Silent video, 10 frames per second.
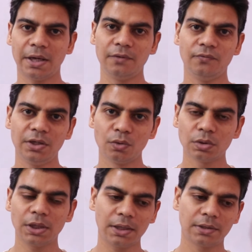And we
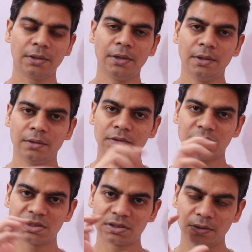know that
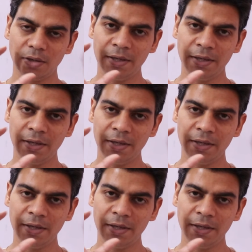this